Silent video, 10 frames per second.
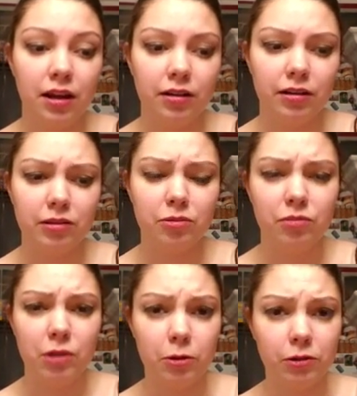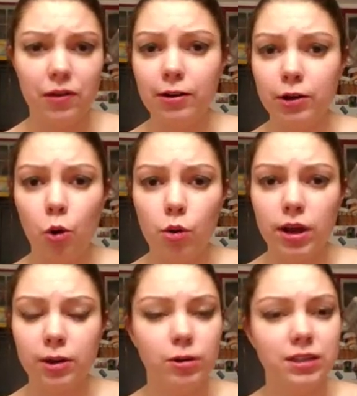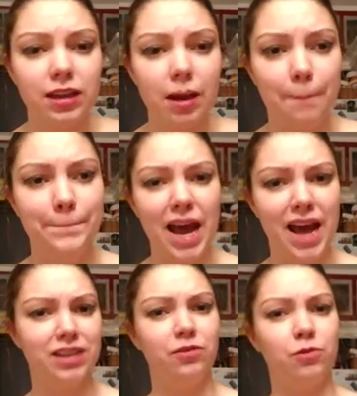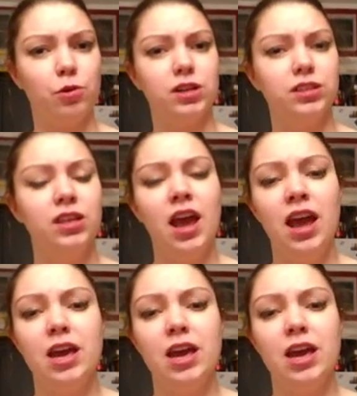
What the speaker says: It was very quick. It wasn't like a bad divorce.